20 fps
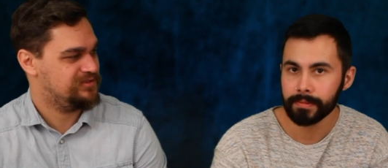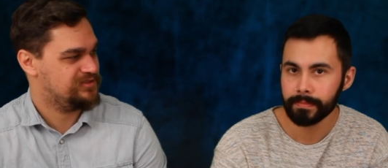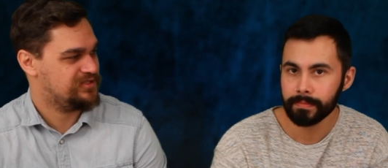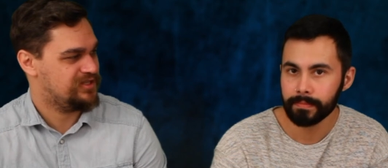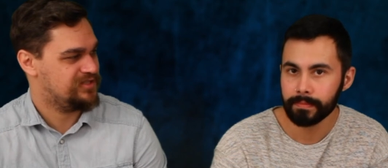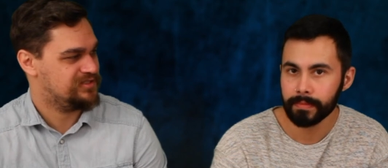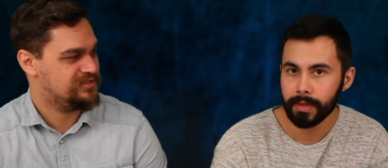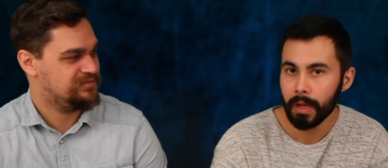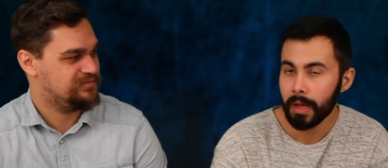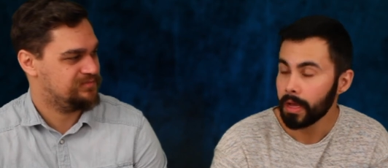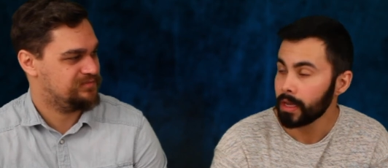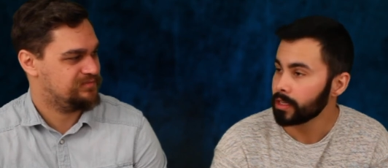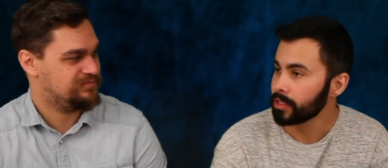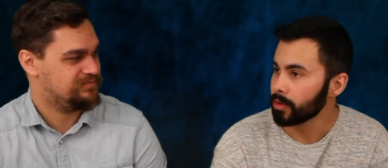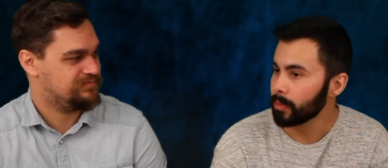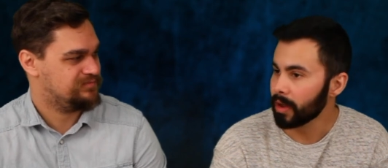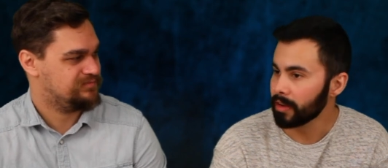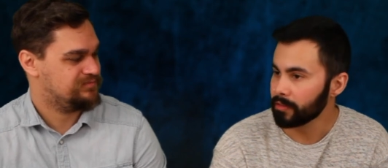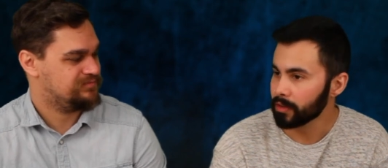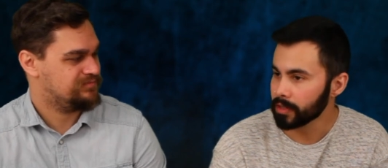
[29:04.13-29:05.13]
Speaker 1: it was awesome.
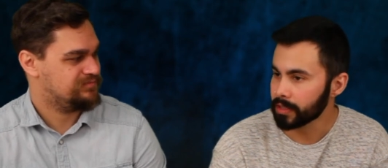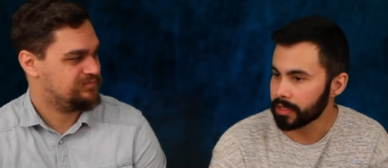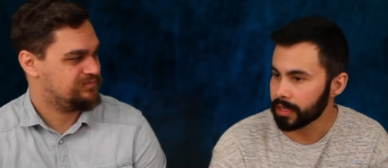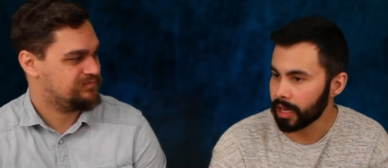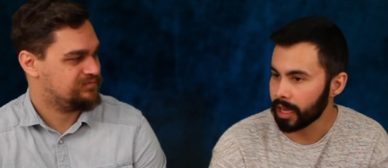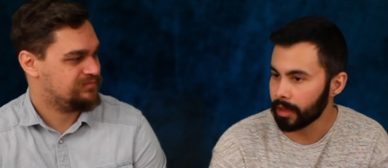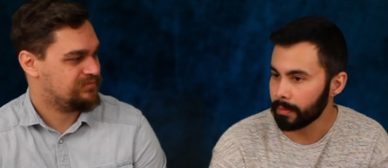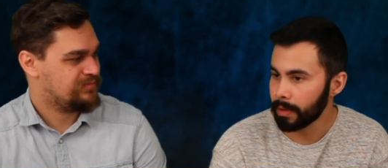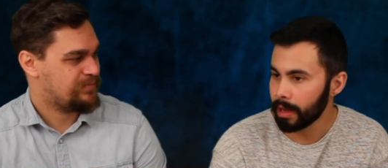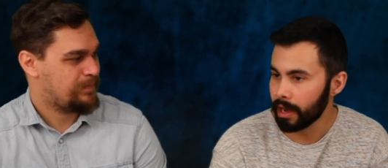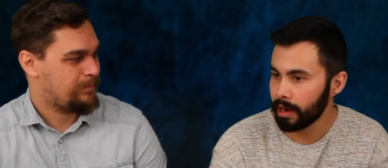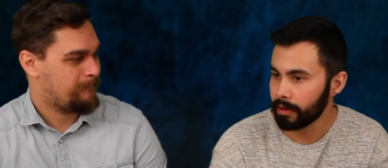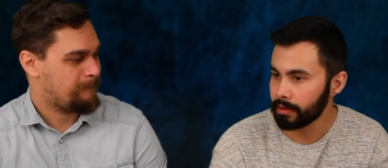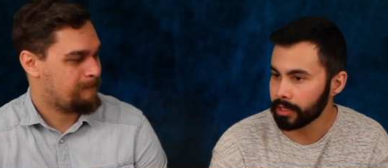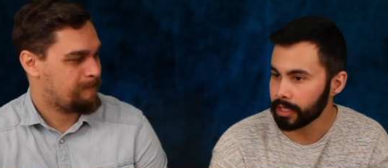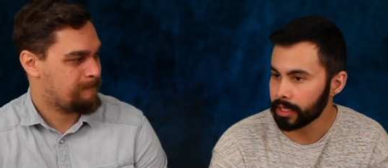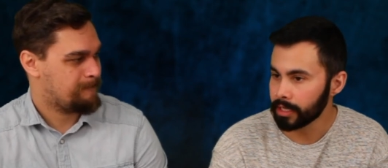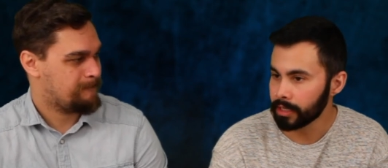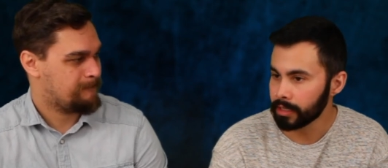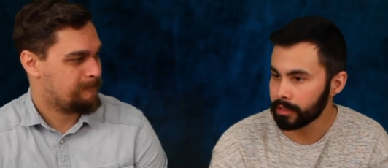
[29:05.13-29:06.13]
So my first time
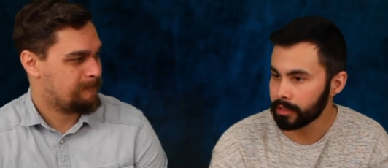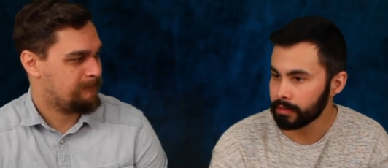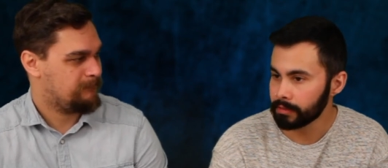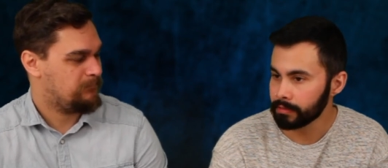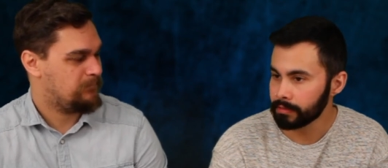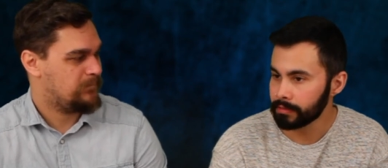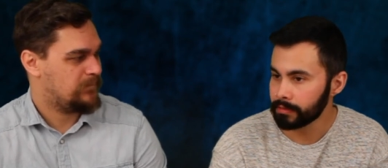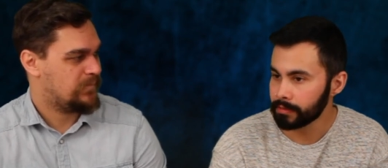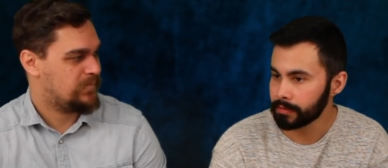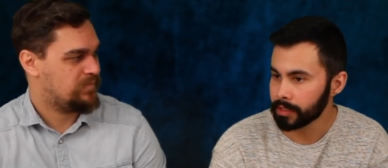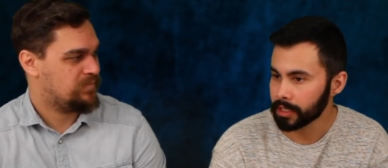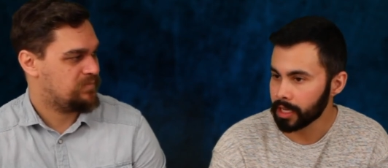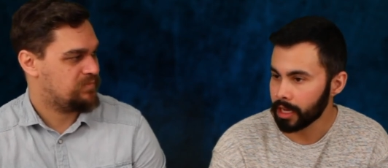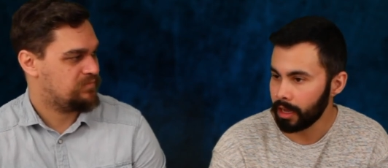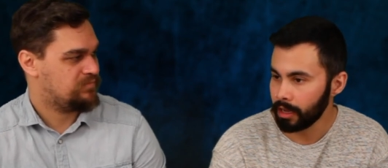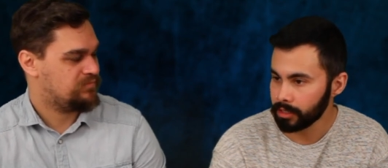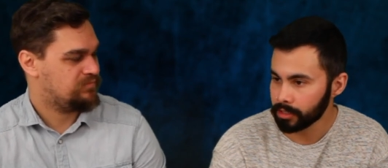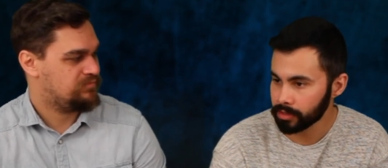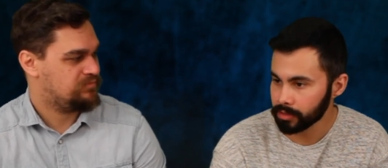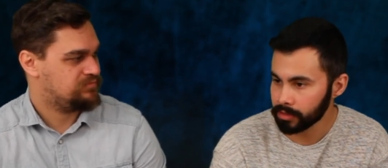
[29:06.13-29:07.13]
out of the
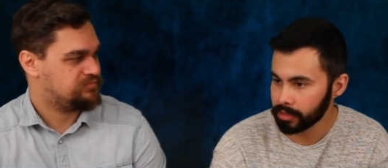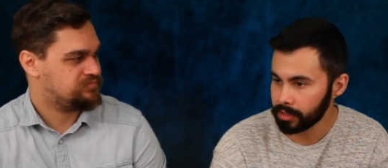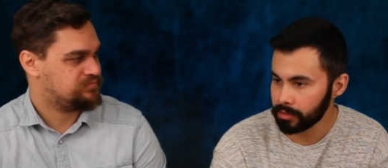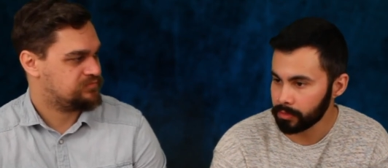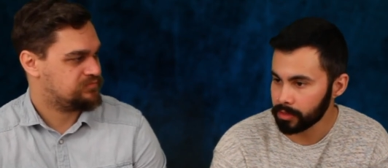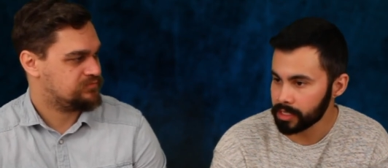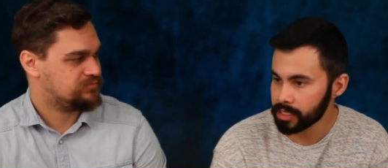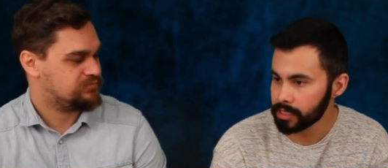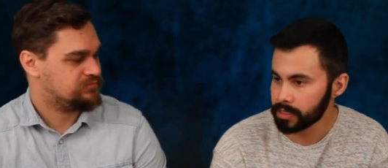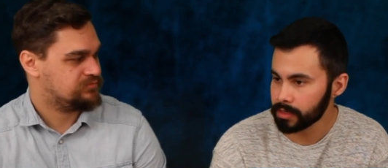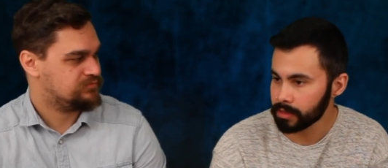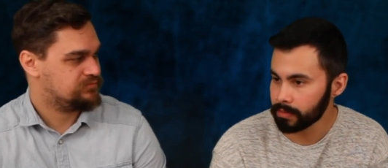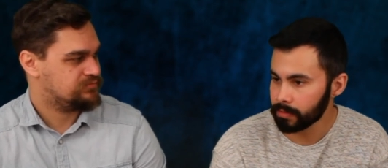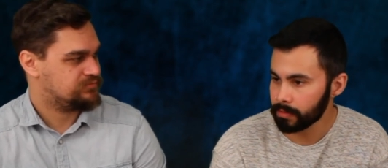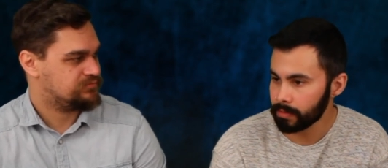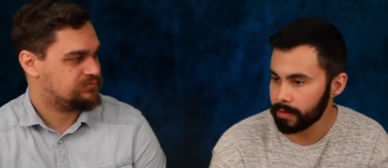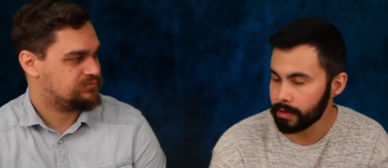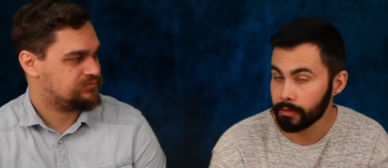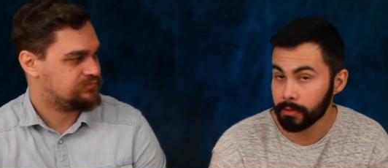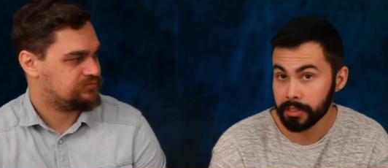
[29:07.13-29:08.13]
country was
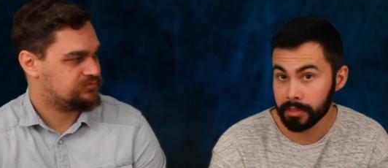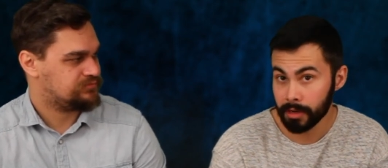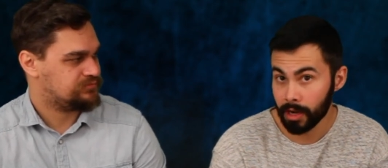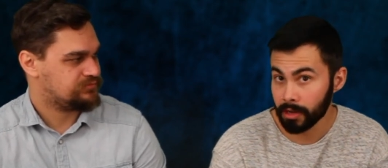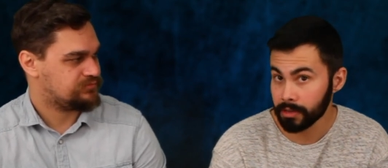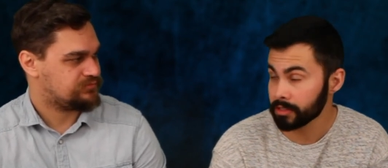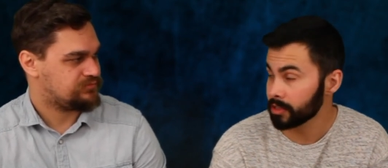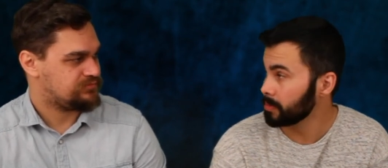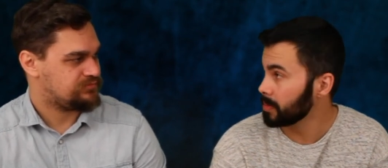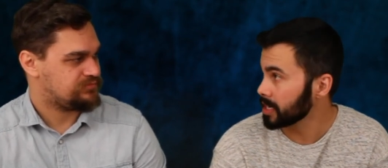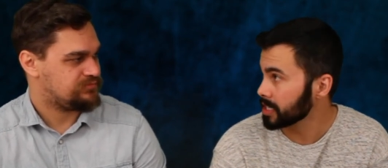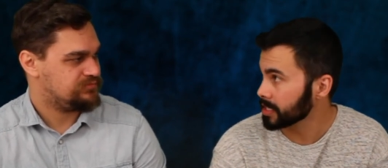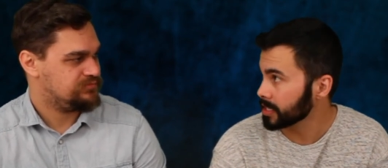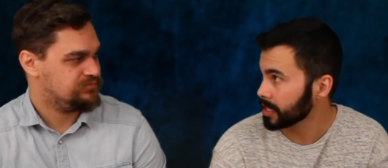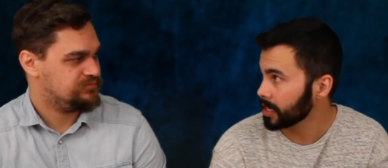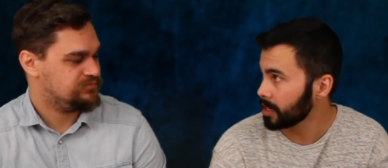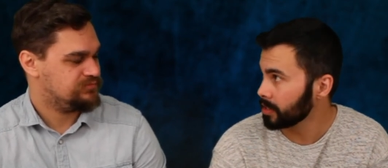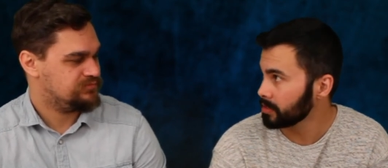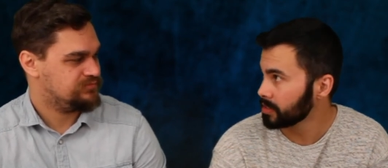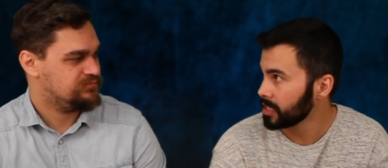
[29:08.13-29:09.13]
was also
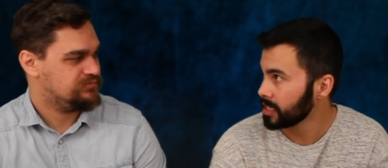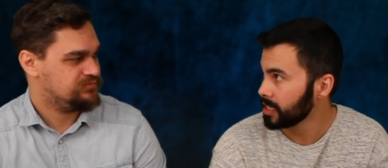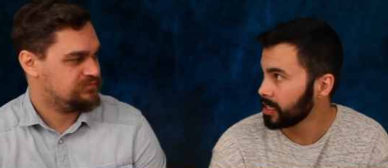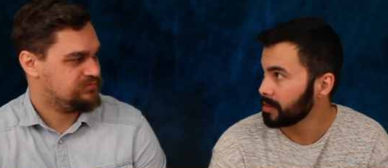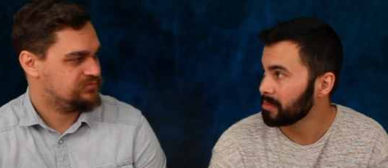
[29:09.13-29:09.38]
Mexico.